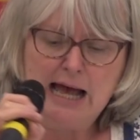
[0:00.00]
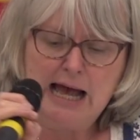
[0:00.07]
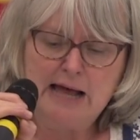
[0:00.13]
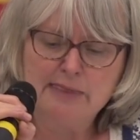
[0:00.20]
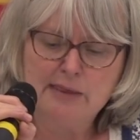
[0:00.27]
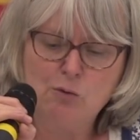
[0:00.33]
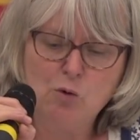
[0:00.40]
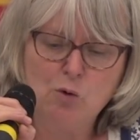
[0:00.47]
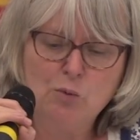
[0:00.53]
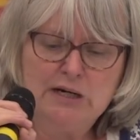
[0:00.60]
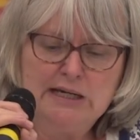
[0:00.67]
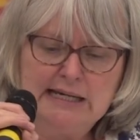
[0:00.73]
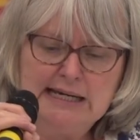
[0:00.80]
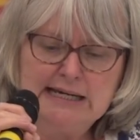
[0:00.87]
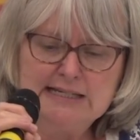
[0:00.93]
and that what
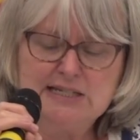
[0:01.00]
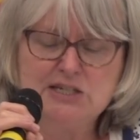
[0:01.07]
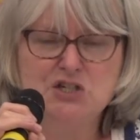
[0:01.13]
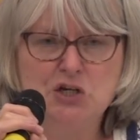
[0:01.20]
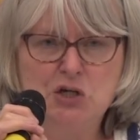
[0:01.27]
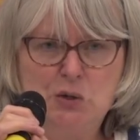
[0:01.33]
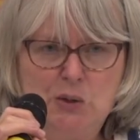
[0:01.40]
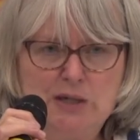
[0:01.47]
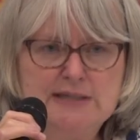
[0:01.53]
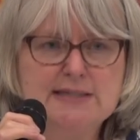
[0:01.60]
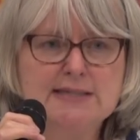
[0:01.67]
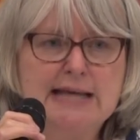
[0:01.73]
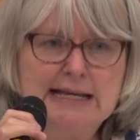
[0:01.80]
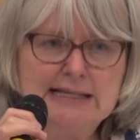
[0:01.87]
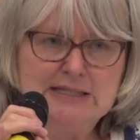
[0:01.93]
we need to do is
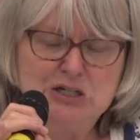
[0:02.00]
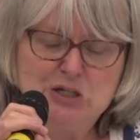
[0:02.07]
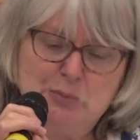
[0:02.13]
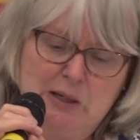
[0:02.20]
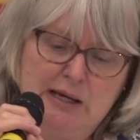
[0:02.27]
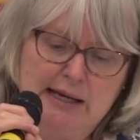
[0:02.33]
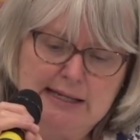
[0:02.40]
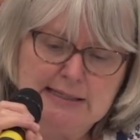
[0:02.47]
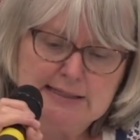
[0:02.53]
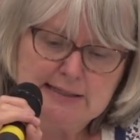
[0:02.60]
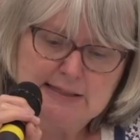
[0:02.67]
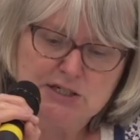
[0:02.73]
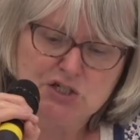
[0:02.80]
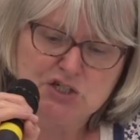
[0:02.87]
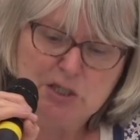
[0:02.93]
stand up against
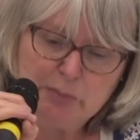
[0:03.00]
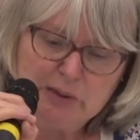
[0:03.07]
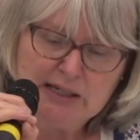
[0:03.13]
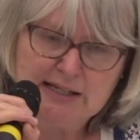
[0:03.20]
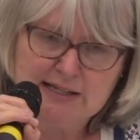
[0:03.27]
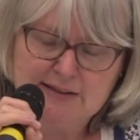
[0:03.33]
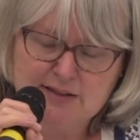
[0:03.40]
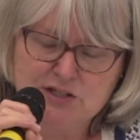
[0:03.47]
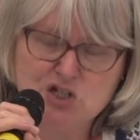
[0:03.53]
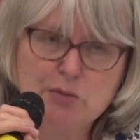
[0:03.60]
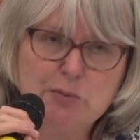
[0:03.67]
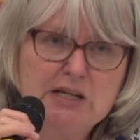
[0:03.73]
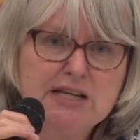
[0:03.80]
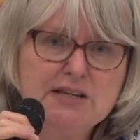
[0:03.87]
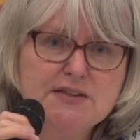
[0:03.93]
the
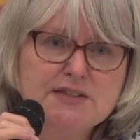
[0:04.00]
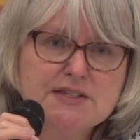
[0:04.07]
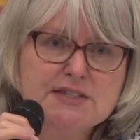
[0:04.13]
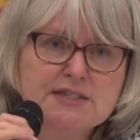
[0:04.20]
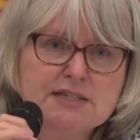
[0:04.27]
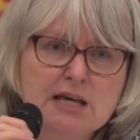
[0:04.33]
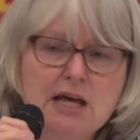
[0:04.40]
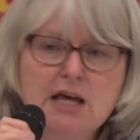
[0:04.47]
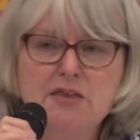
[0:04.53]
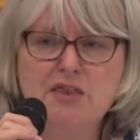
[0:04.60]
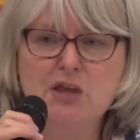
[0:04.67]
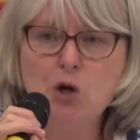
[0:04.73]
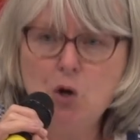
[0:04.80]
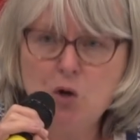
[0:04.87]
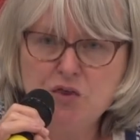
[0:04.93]
shibboleths,
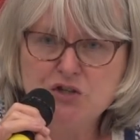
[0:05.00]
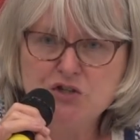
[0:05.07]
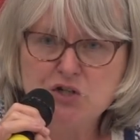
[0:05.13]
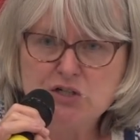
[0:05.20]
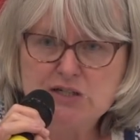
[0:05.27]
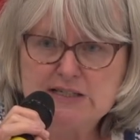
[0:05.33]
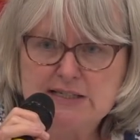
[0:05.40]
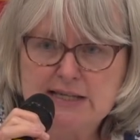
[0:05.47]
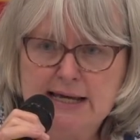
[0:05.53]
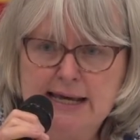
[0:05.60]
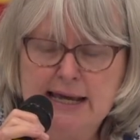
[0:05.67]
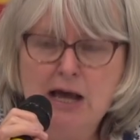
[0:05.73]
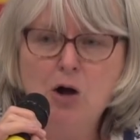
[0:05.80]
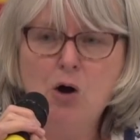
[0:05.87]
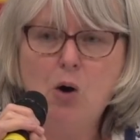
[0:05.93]
the orthodoxy,